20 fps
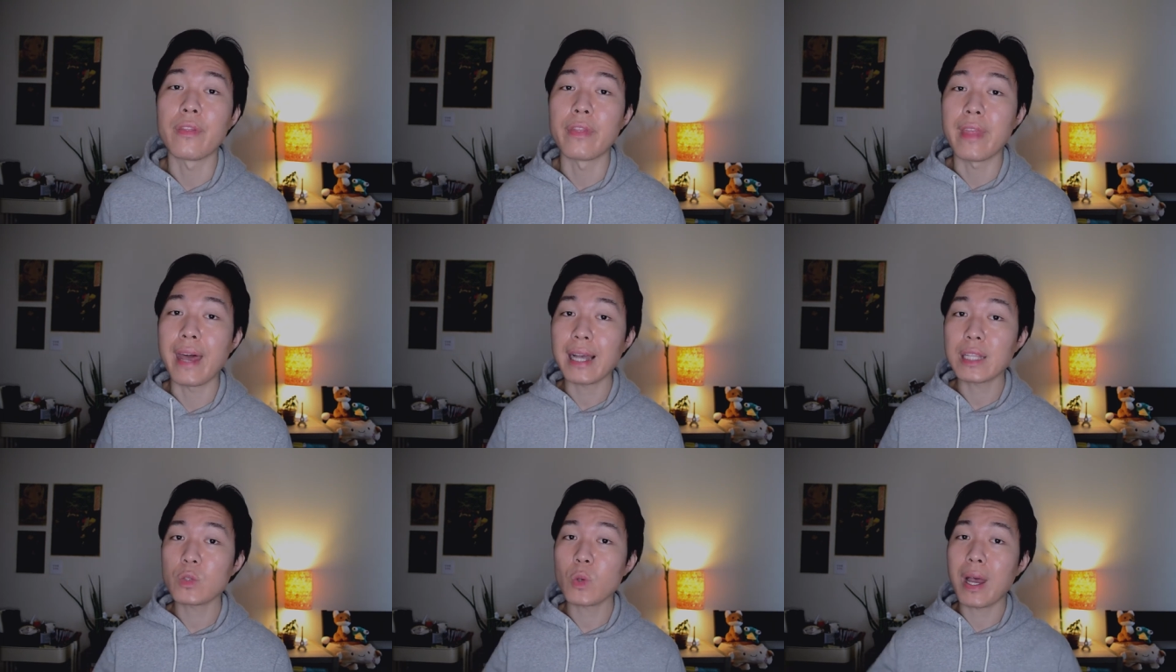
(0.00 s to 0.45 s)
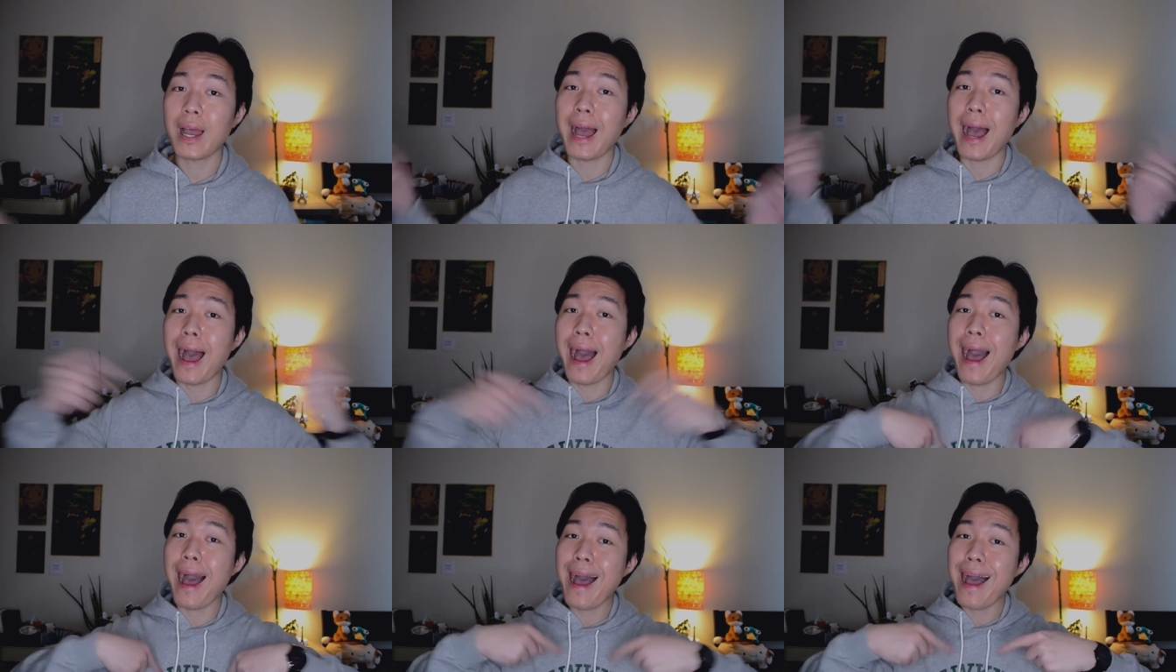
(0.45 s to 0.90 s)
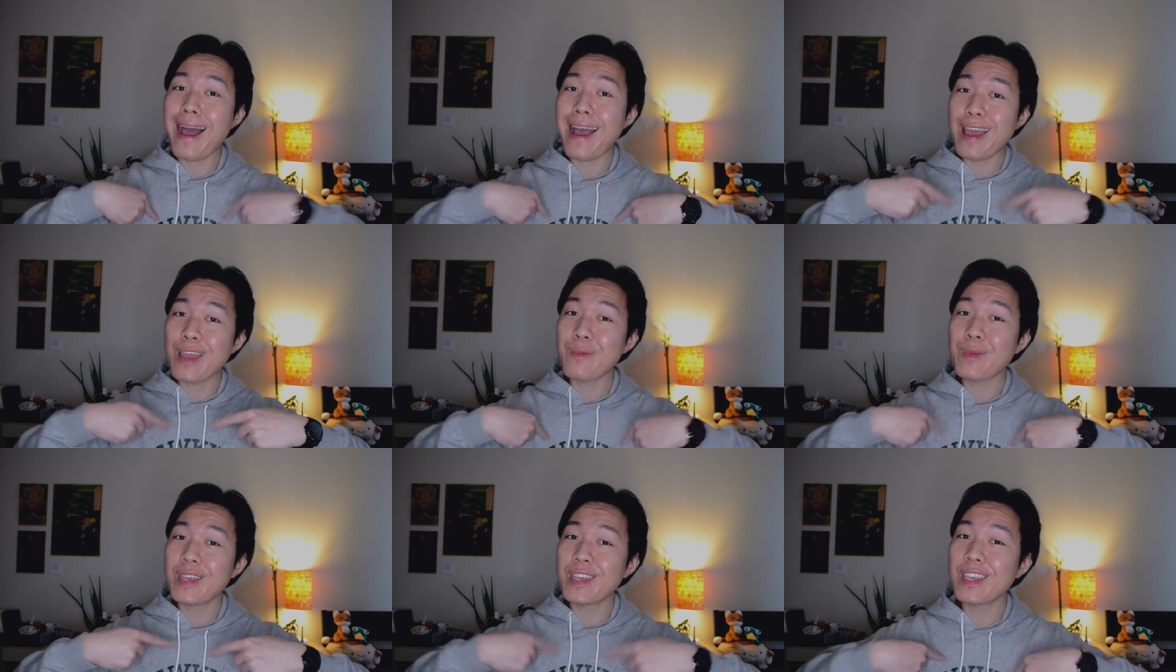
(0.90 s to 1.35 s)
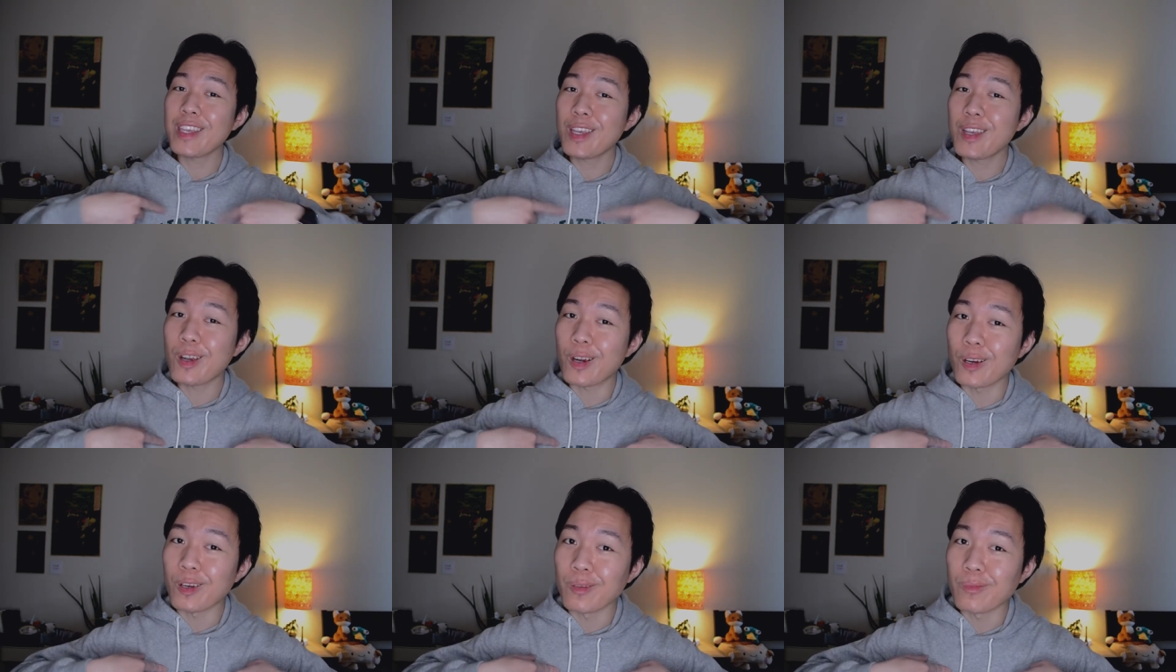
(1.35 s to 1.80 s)
And that's why I'm
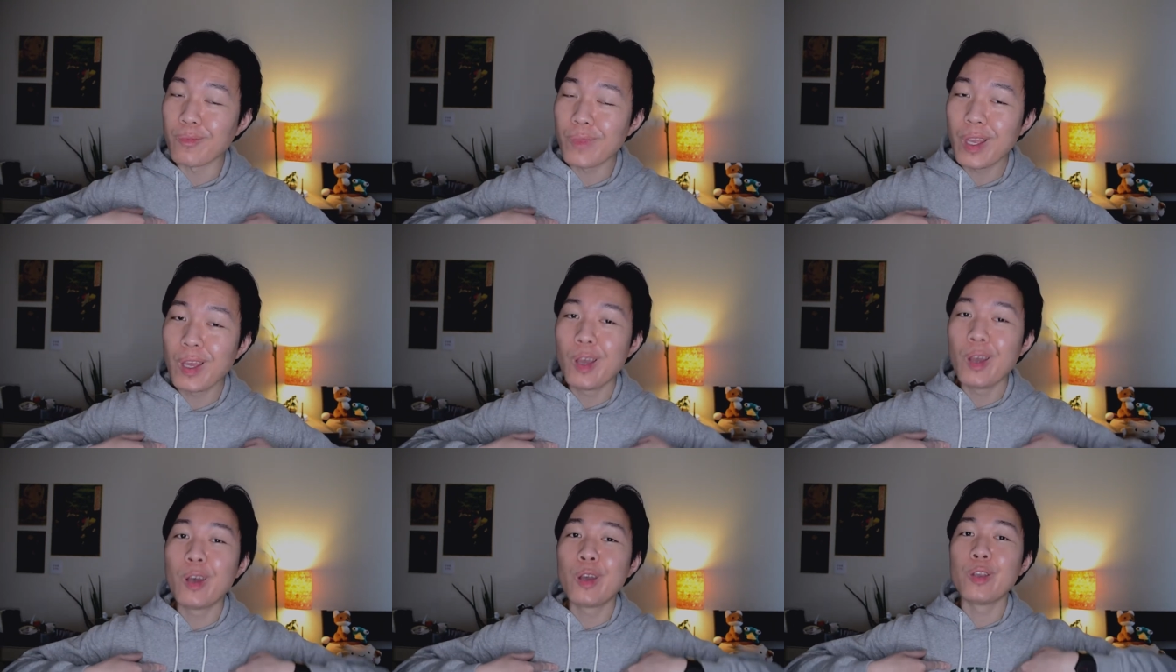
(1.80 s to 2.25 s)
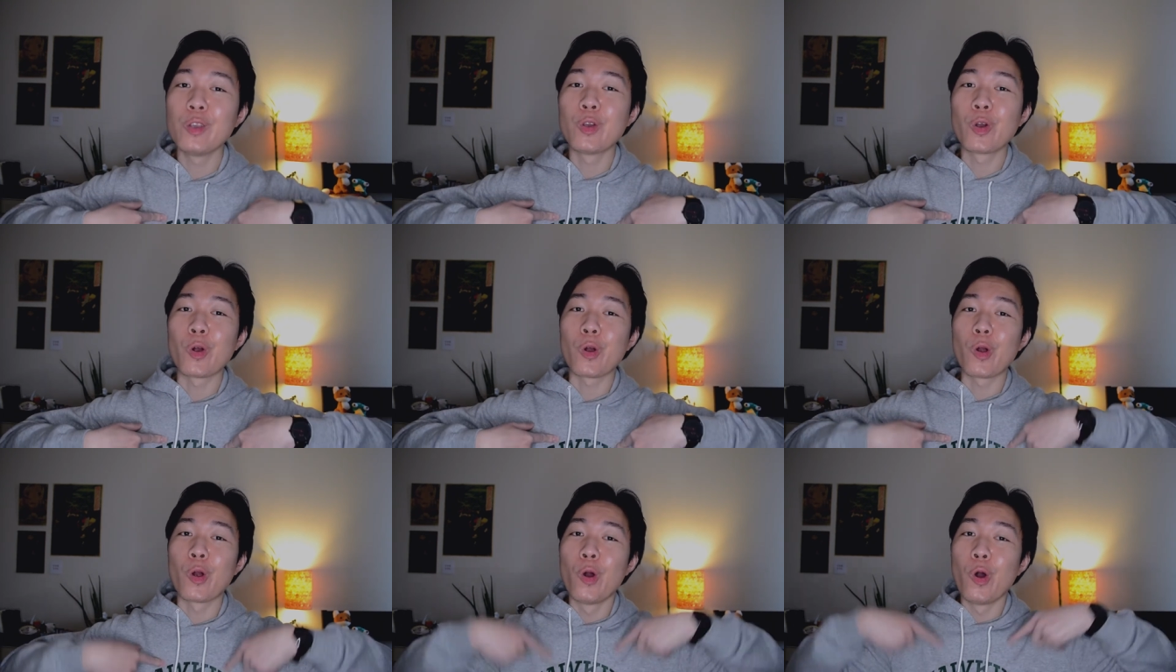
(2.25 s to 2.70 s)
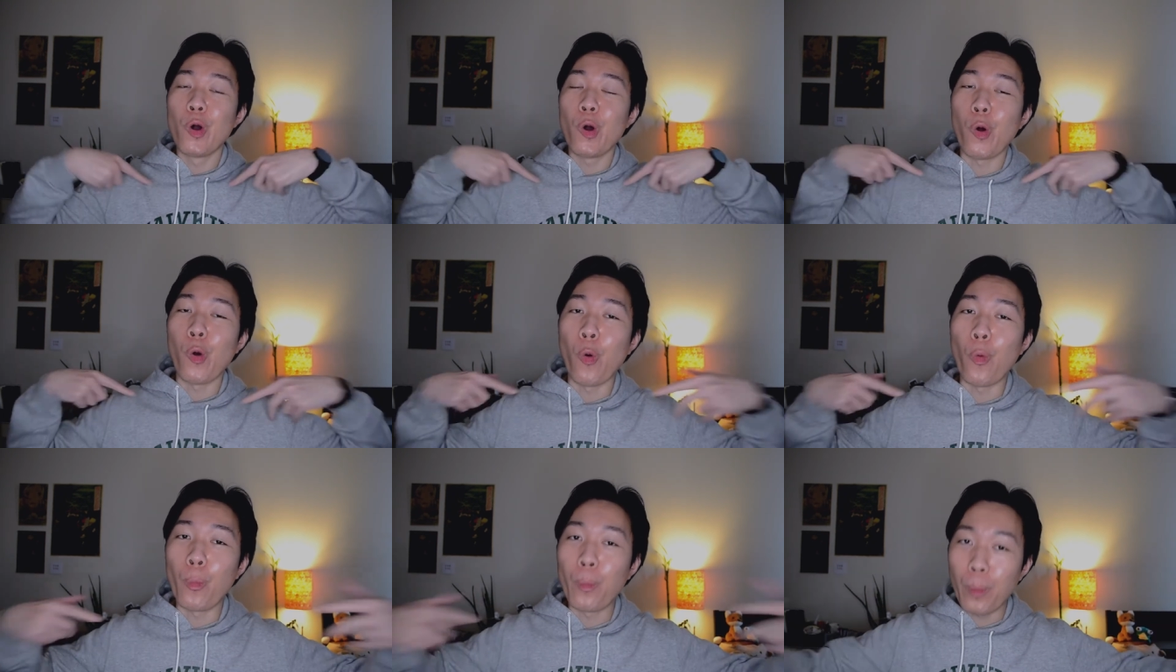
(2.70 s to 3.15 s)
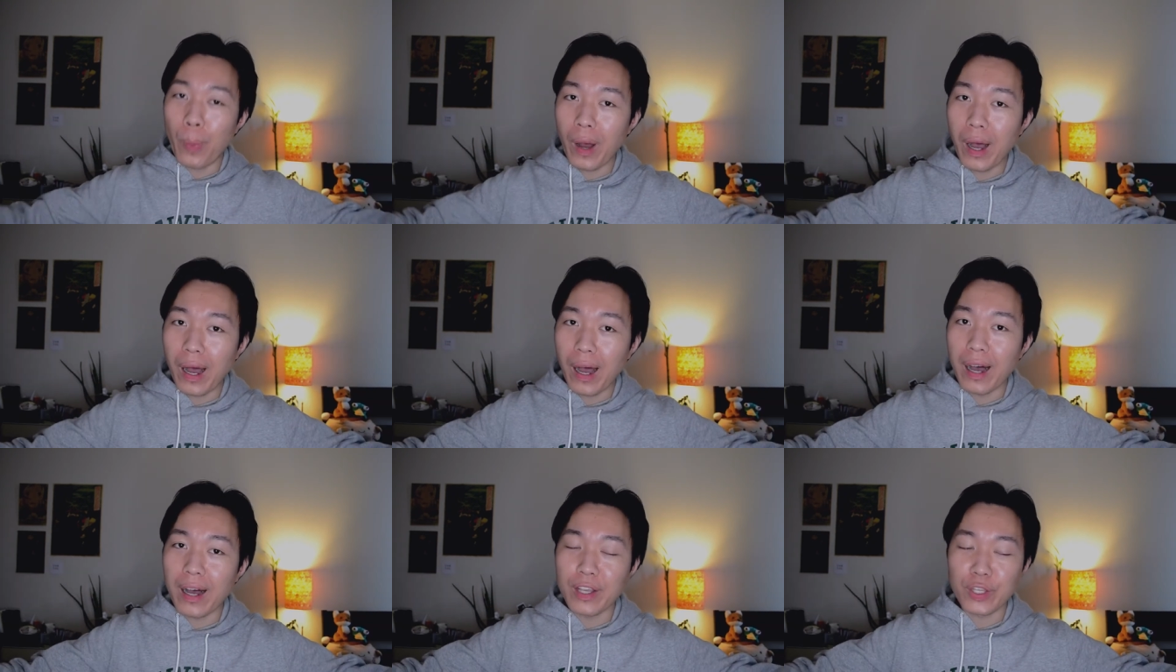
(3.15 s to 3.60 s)
here, your
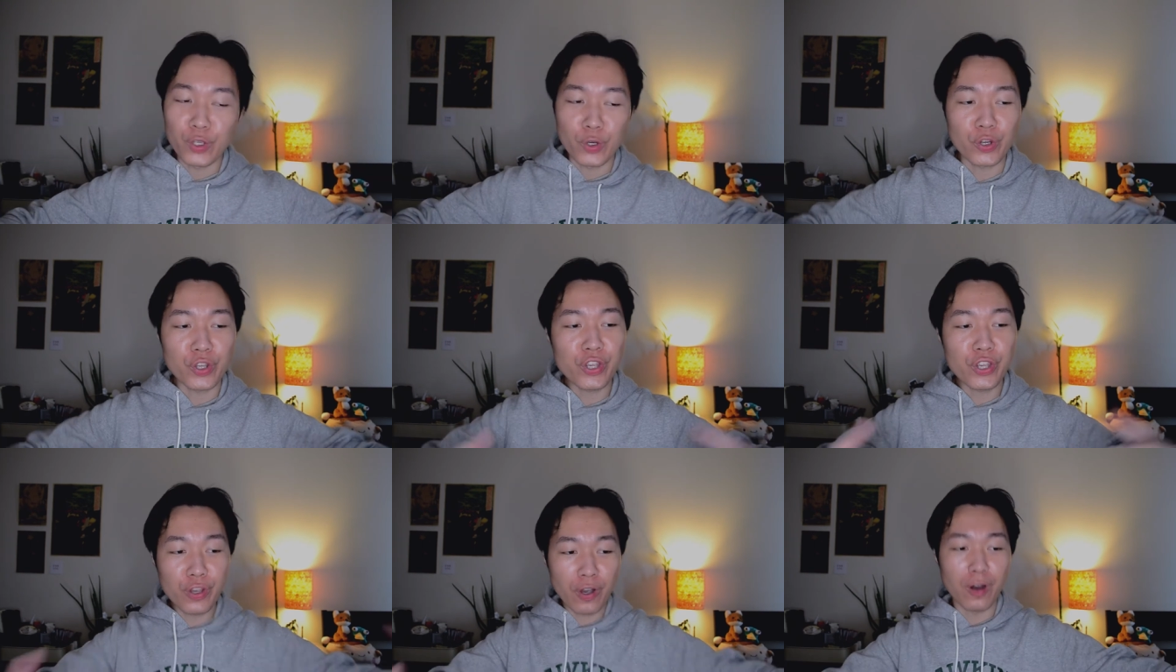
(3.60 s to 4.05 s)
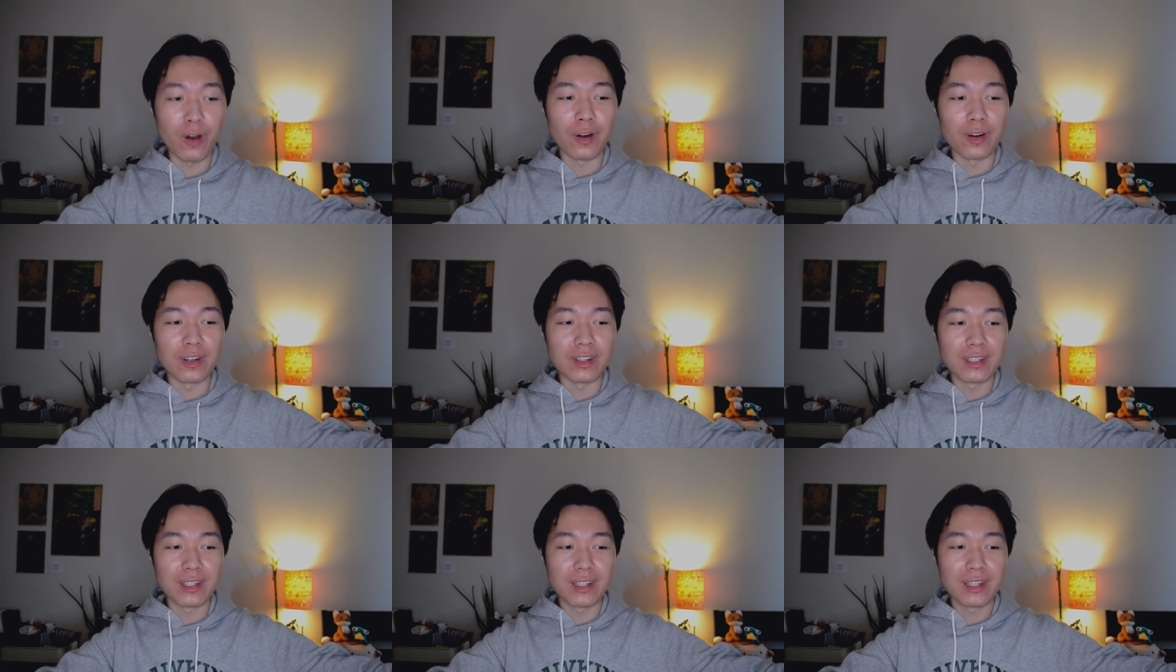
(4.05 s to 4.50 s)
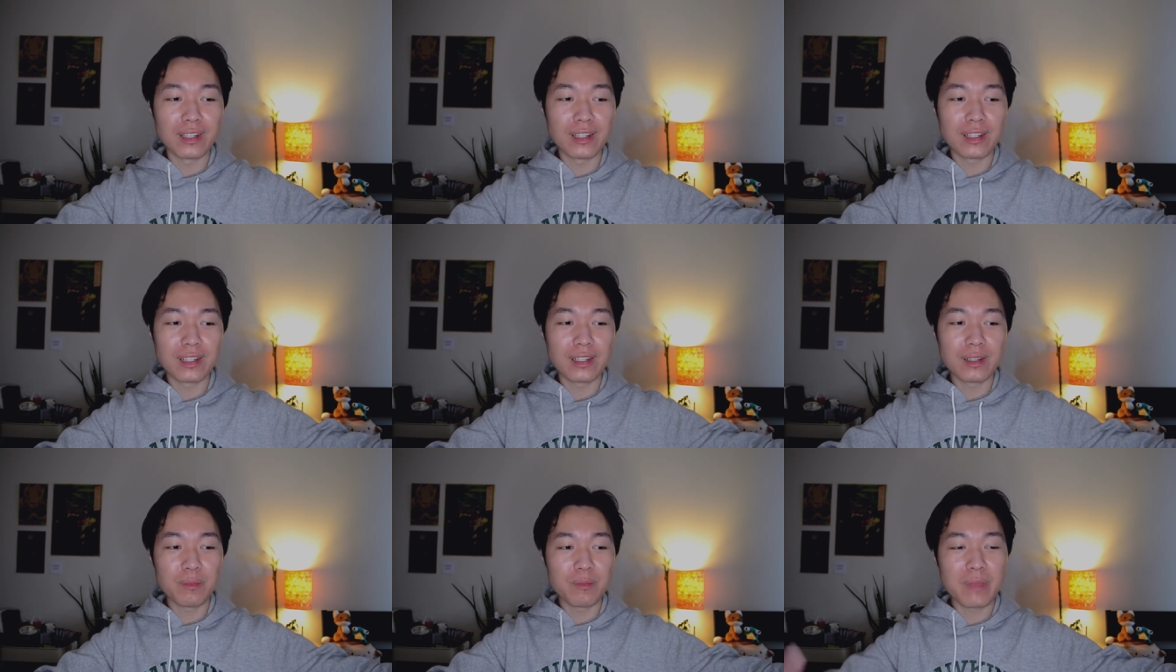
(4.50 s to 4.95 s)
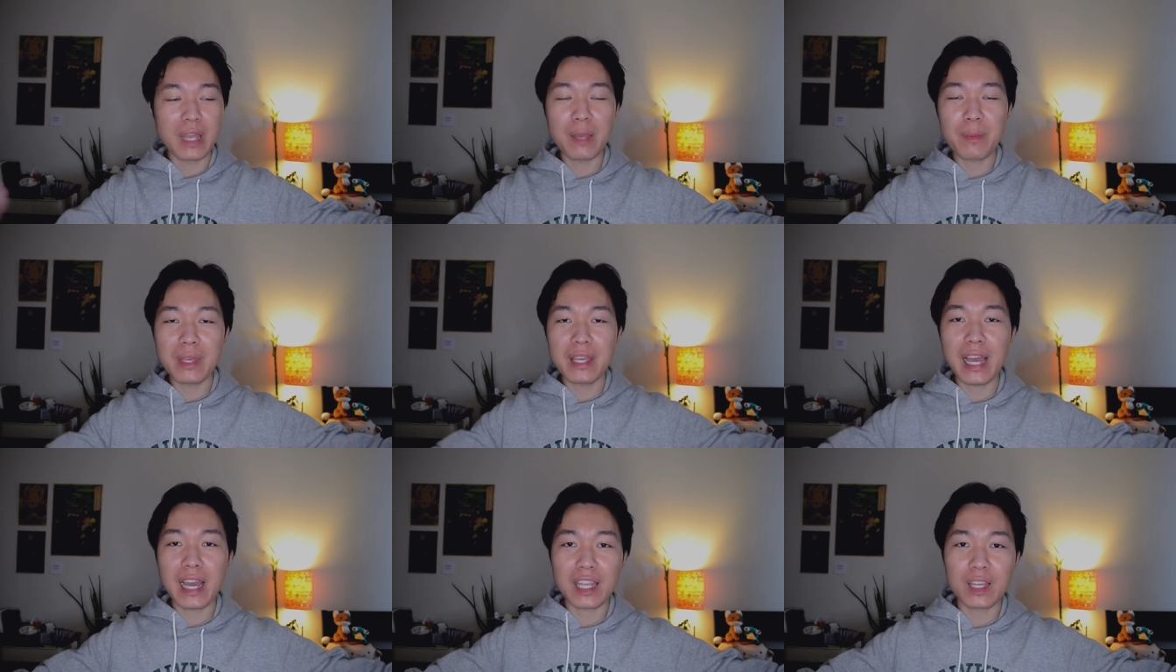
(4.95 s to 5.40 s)
oppa, your hyung,
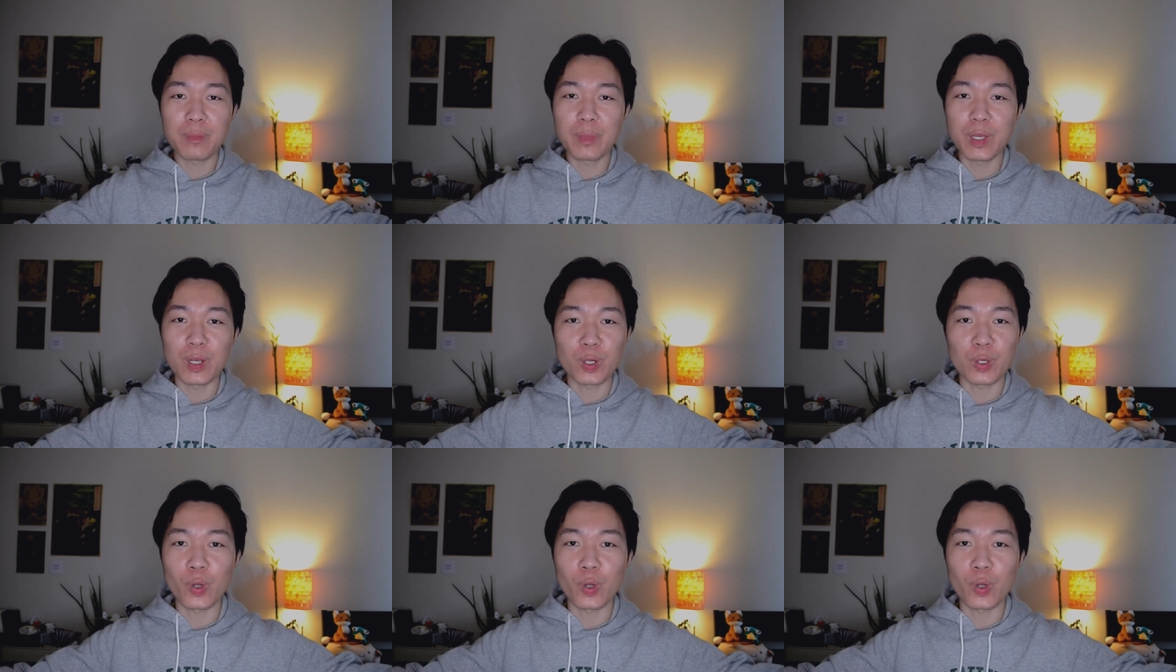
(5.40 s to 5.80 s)
maybe I could be your